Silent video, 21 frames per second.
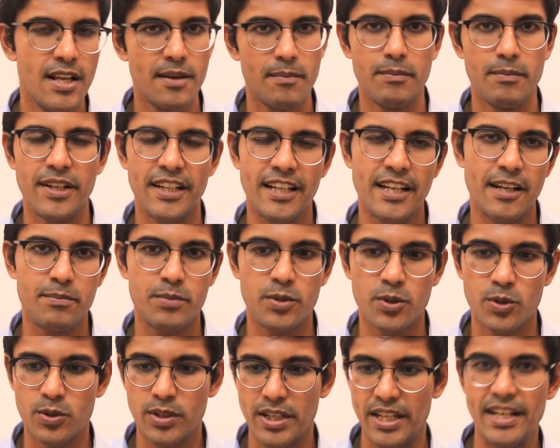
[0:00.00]
bring up
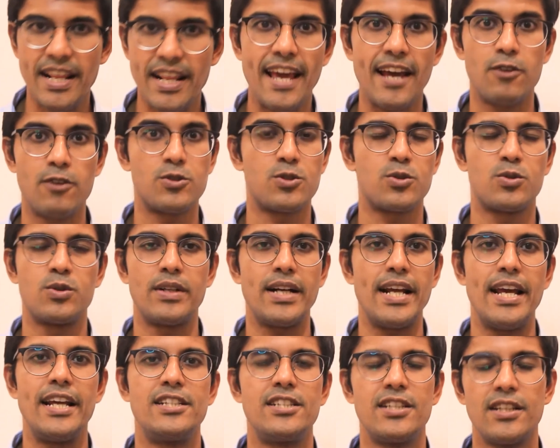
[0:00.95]
your in-house
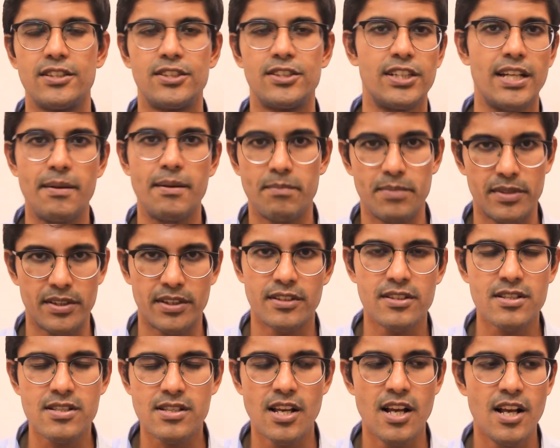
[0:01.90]
great
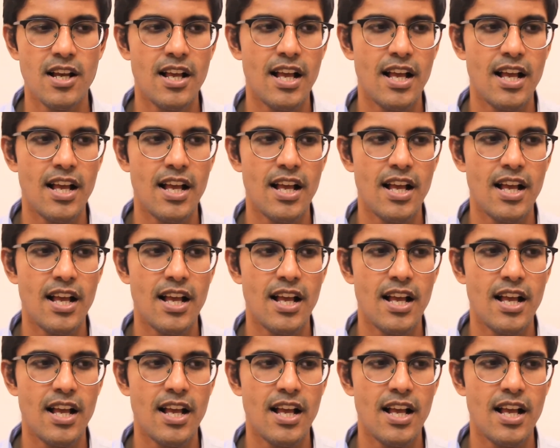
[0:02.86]
champions,